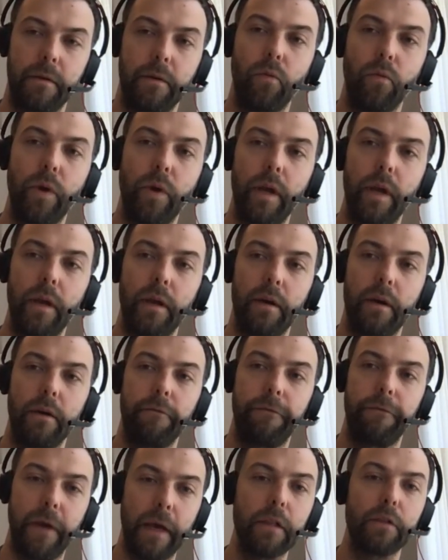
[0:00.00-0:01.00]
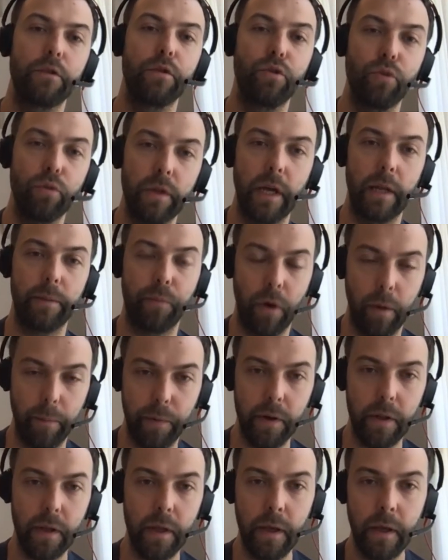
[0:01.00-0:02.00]
we fail to do that
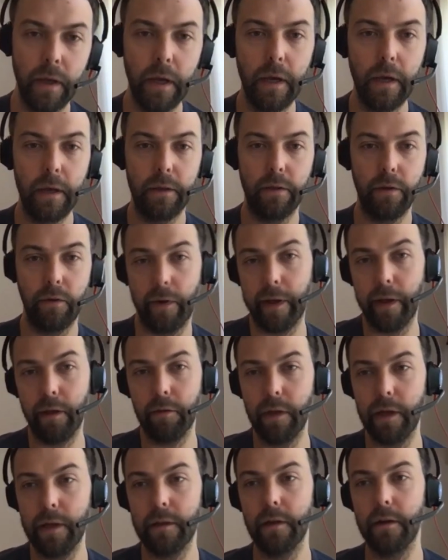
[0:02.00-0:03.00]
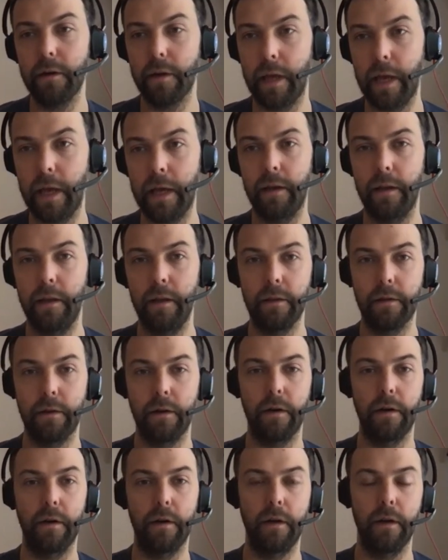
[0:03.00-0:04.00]
properly, the regulator can
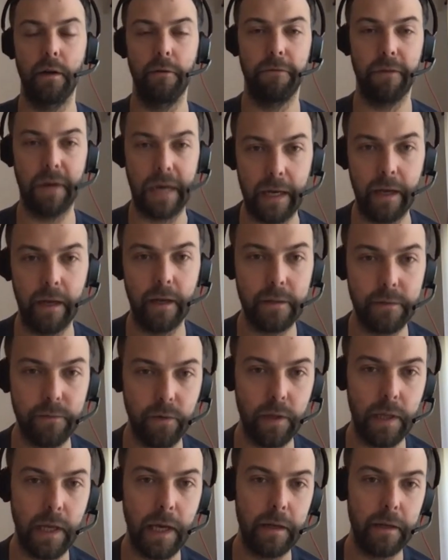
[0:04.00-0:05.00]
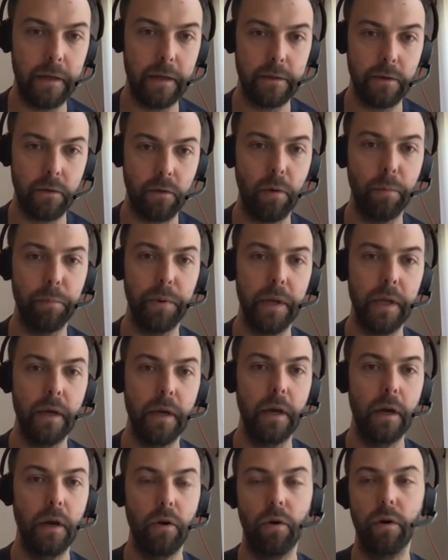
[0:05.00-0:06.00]
either fine us for that as a company,
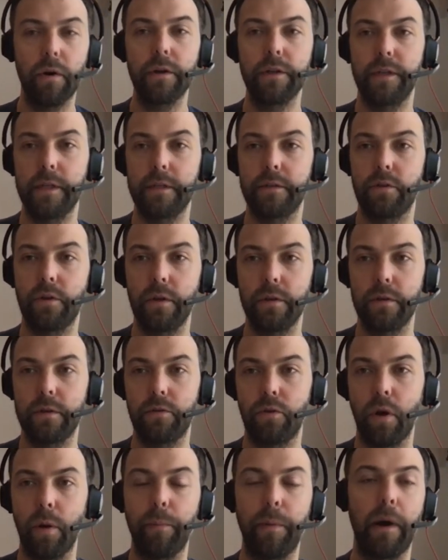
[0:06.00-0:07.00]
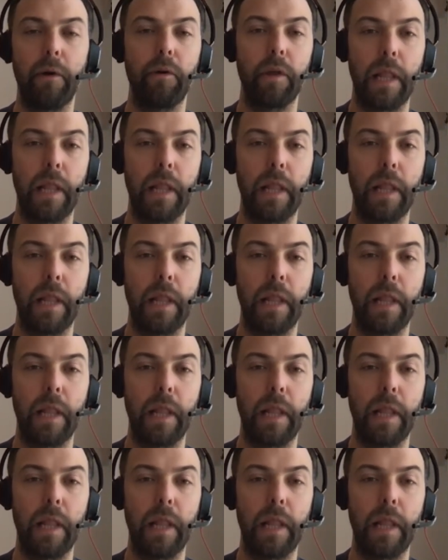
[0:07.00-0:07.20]
or just stop our